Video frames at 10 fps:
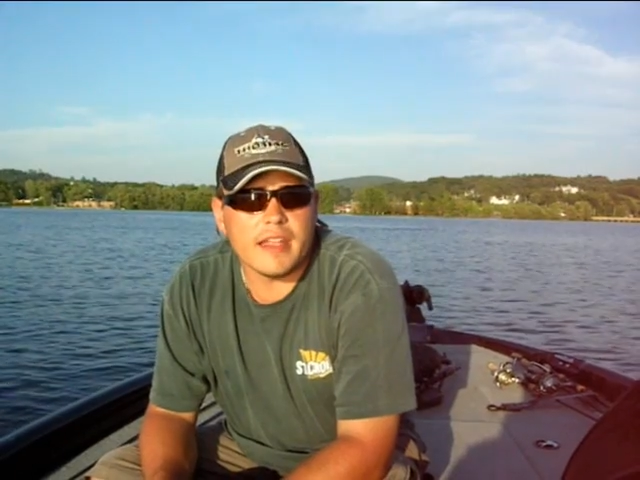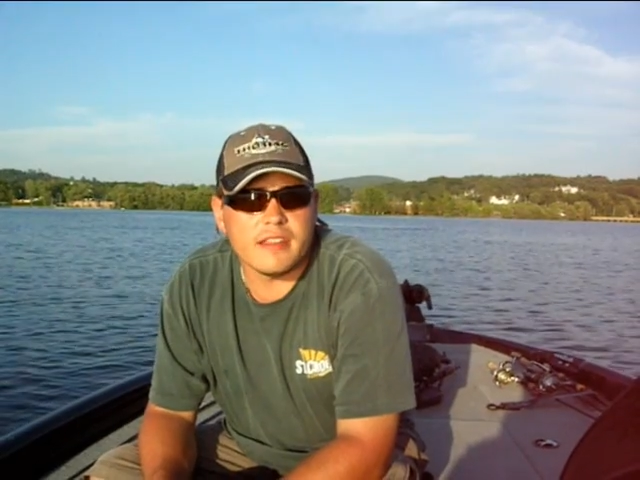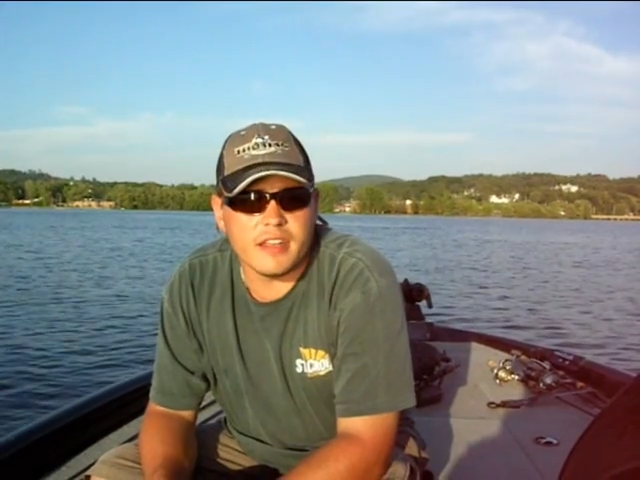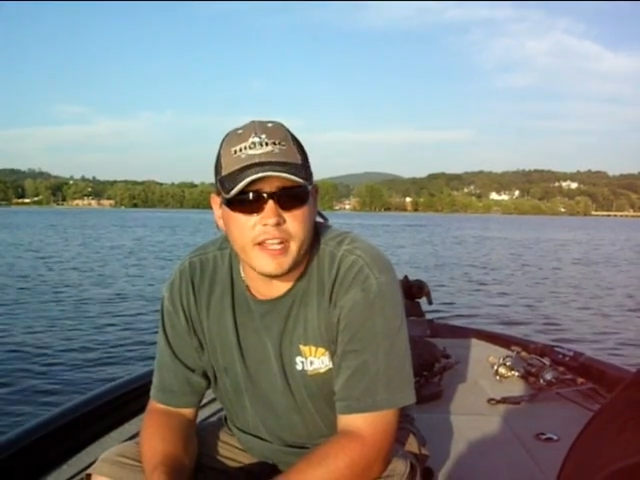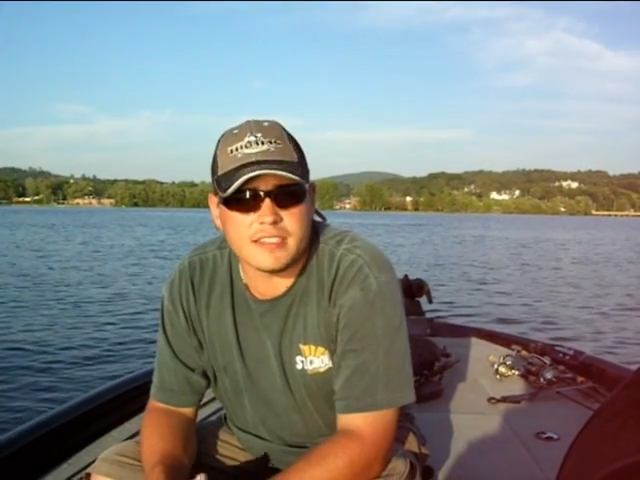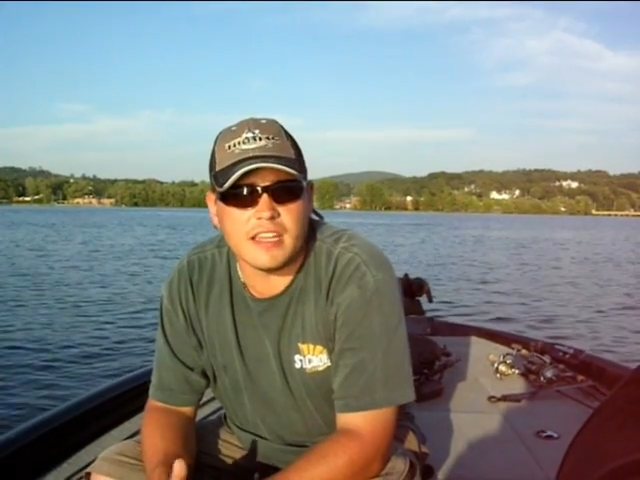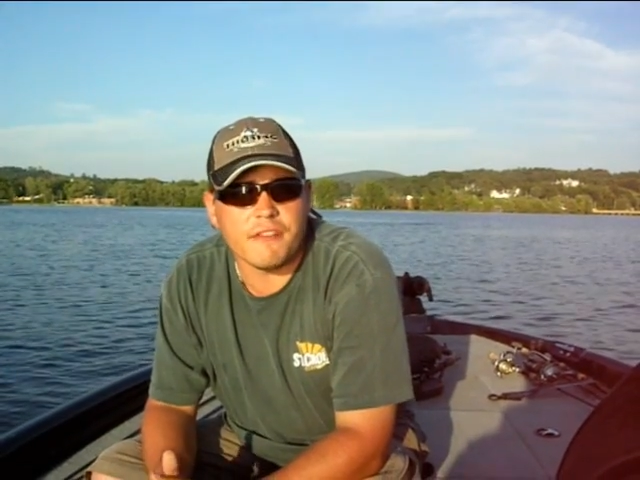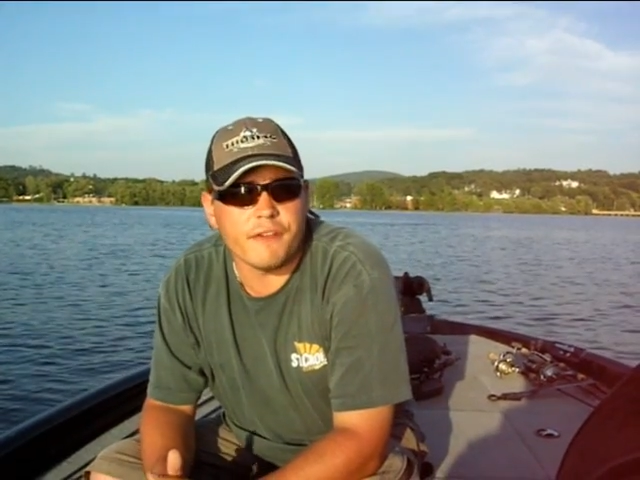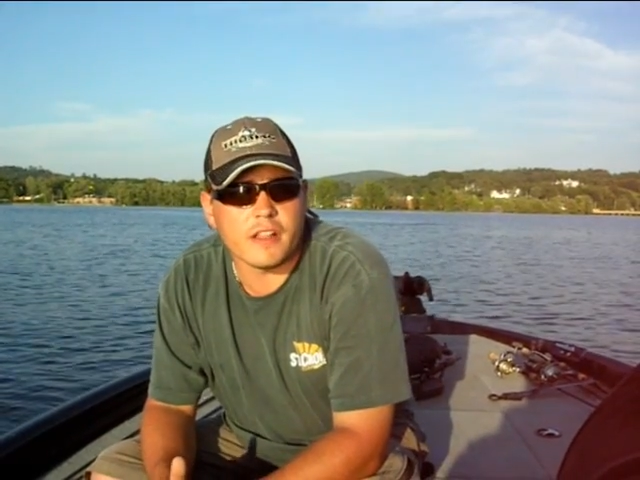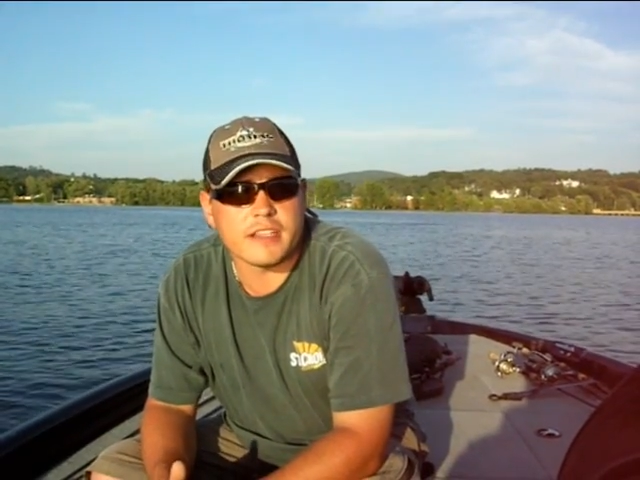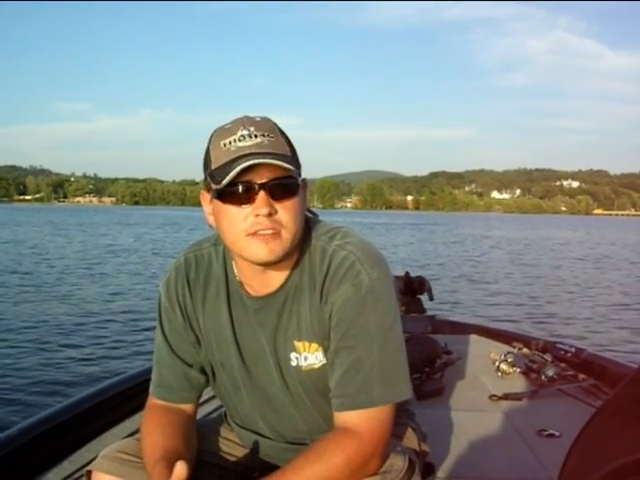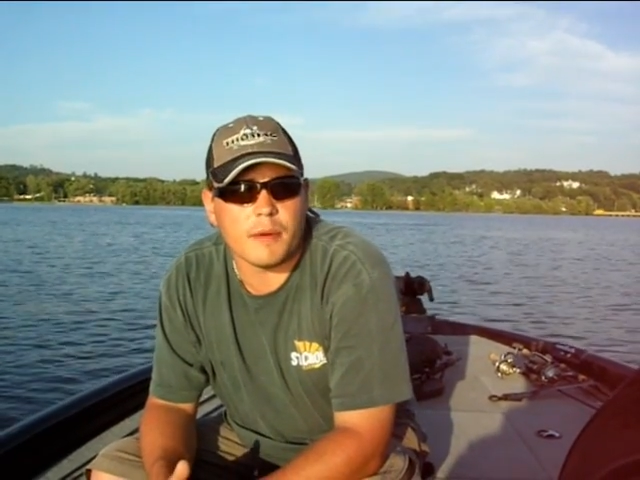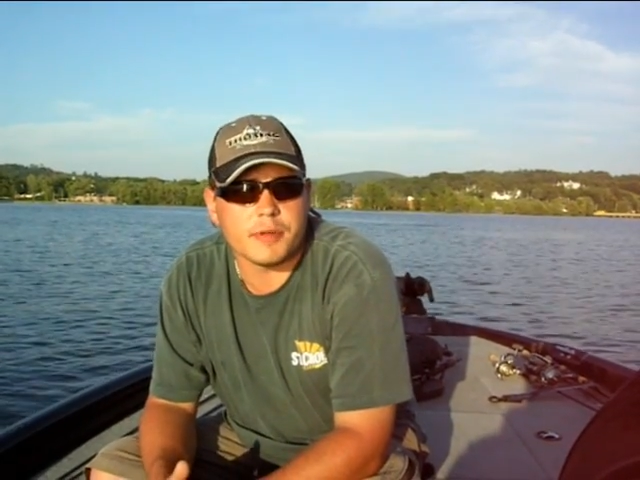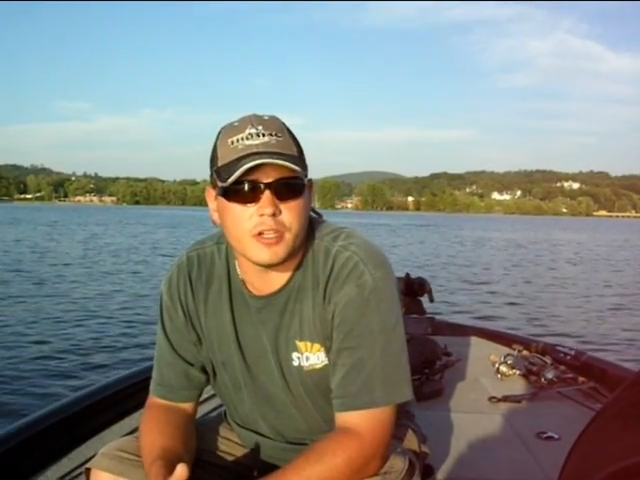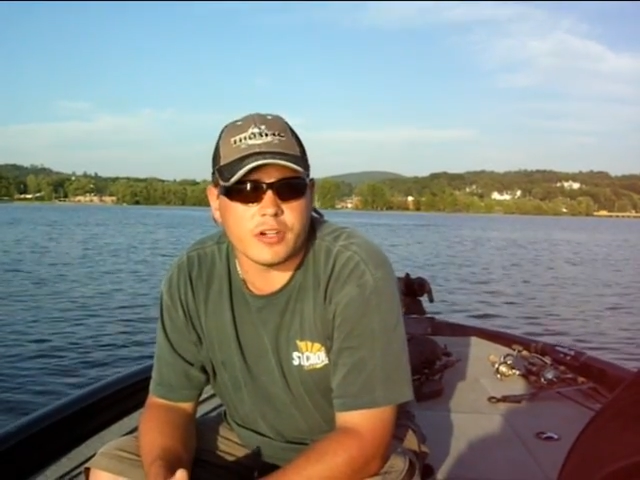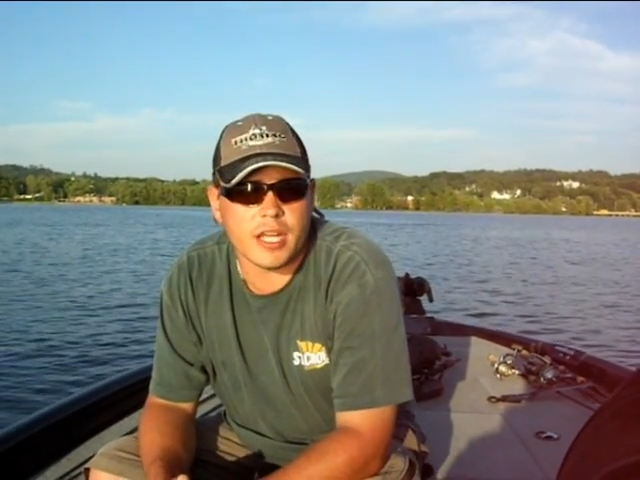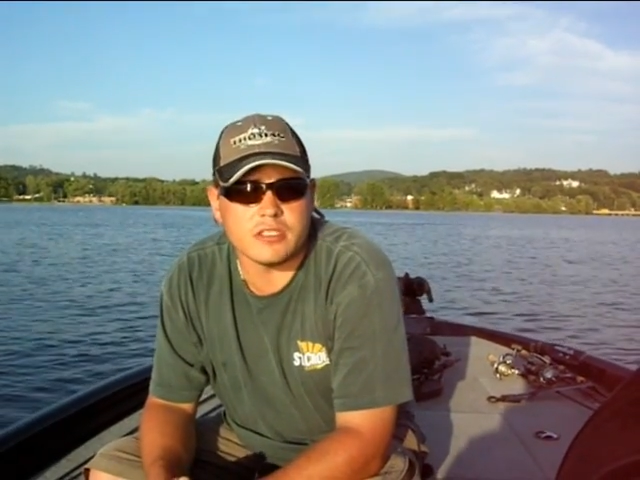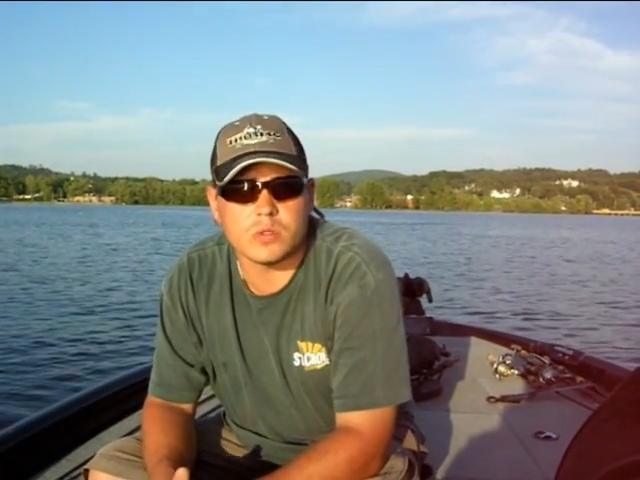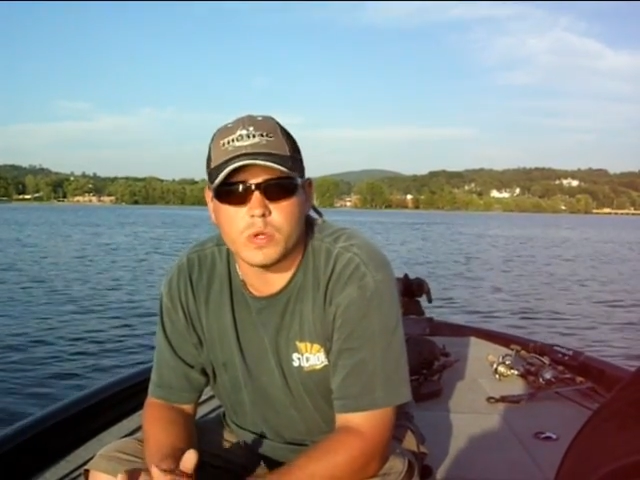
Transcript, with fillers: And uh, Nick said he felt like stopping there again,